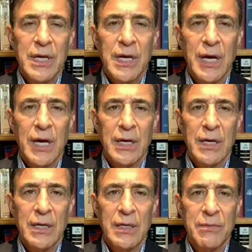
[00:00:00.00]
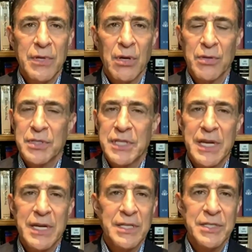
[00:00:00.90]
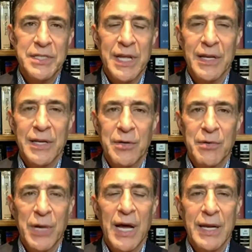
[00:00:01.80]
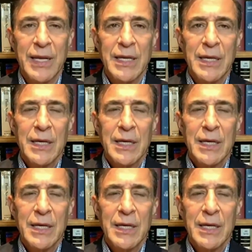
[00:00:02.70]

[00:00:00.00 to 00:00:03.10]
The Senate is a delicate body.